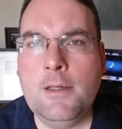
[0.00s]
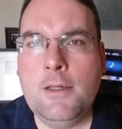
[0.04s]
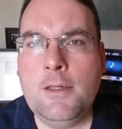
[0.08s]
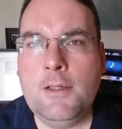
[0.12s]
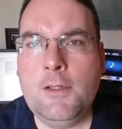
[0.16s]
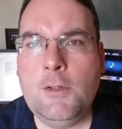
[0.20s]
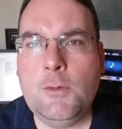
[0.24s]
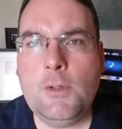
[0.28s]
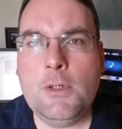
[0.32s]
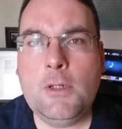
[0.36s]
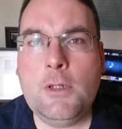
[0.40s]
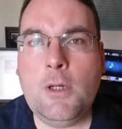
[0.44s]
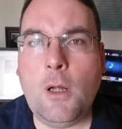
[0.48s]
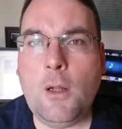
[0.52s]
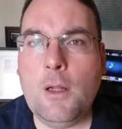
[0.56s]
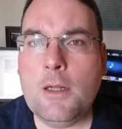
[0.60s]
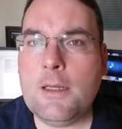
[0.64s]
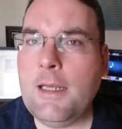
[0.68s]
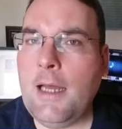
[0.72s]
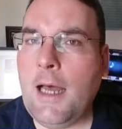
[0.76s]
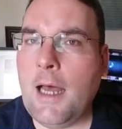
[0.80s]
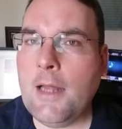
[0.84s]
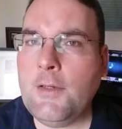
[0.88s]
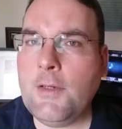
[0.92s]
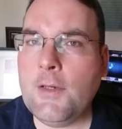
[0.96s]
You could call it
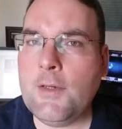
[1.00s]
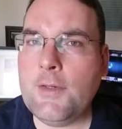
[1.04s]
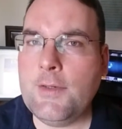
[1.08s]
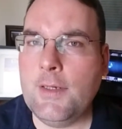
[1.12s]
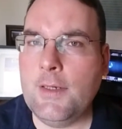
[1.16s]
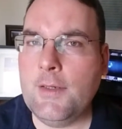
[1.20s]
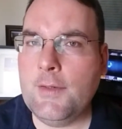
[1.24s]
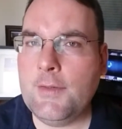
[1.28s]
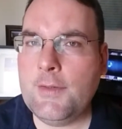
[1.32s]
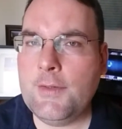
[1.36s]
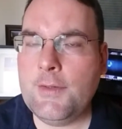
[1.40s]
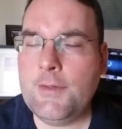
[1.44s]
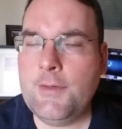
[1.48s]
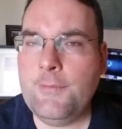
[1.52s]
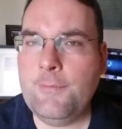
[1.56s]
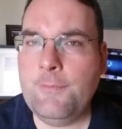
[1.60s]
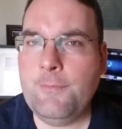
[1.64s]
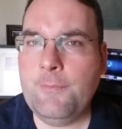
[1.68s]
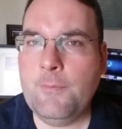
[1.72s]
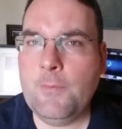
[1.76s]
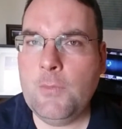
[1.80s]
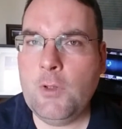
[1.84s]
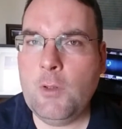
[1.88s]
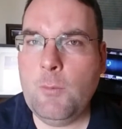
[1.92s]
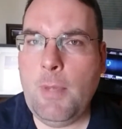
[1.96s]
consciousness,
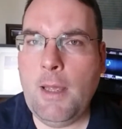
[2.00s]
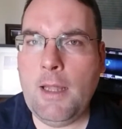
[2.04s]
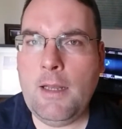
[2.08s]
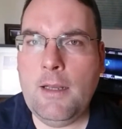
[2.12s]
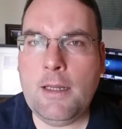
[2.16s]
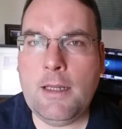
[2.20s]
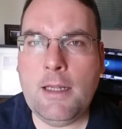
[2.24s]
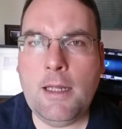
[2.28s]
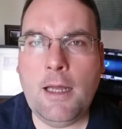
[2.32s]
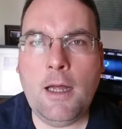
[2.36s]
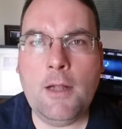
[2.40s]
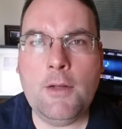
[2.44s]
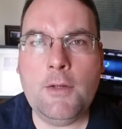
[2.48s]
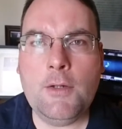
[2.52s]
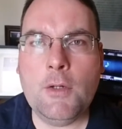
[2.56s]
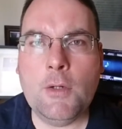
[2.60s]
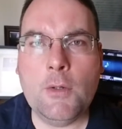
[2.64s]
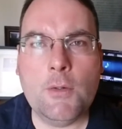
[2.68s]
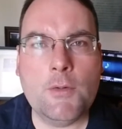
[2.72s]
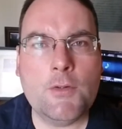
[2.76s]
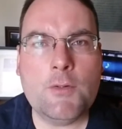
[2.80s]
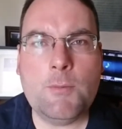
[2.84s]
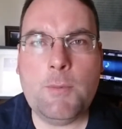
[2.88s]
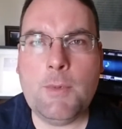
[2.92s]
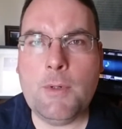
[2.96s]
depending on your
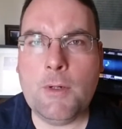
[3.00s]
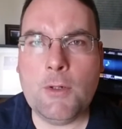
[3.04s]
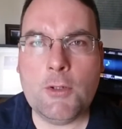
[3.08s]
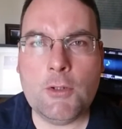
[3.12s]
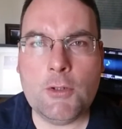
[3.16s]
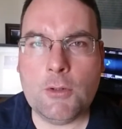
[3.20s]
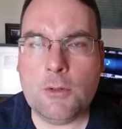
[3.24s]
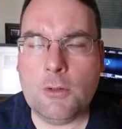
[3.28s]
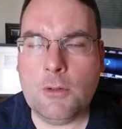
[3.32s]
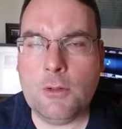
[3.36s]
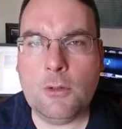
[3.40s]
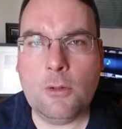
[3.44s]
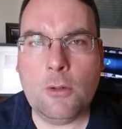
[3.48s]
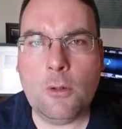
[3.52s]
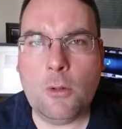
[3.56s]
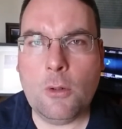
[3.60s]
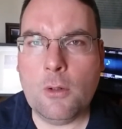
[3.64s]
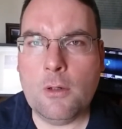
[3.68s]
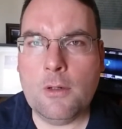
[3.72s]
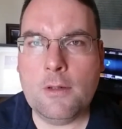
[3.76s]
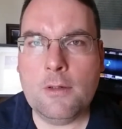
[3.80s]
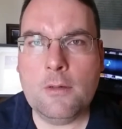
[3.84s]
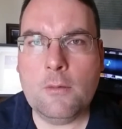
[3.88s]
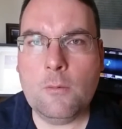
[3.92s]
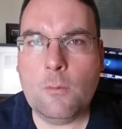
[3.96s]
spiritual
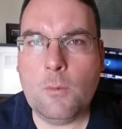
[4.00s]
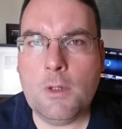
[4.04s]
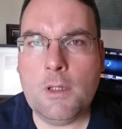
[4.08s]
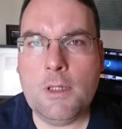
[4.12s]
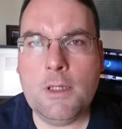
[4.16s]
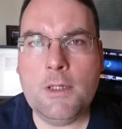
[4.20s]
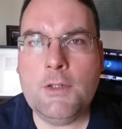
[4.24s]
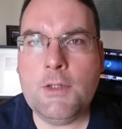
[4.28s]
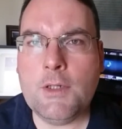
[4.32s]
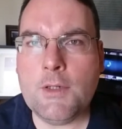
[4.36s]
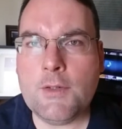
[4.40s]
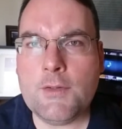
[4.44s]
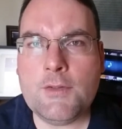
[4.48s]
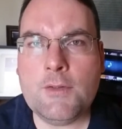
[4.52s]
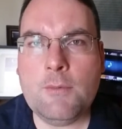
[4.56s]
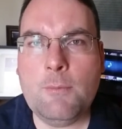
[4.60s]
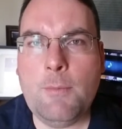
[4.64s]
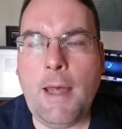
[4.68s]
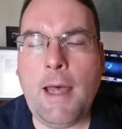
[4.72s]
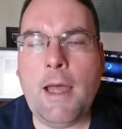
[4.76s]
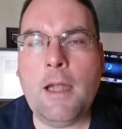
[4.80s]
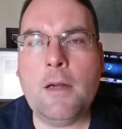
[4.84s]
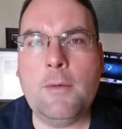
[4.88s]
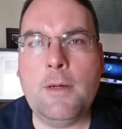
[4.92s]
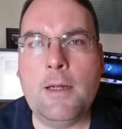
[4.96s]
or religious
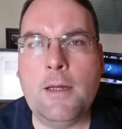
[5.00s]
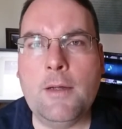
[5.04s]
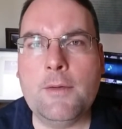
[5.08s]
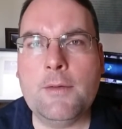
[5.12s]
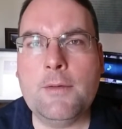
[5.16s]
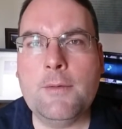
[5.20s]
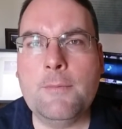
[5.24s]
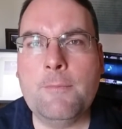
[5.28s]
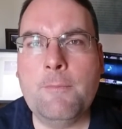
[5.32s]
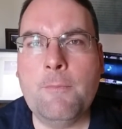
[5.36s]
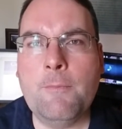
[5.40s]
background.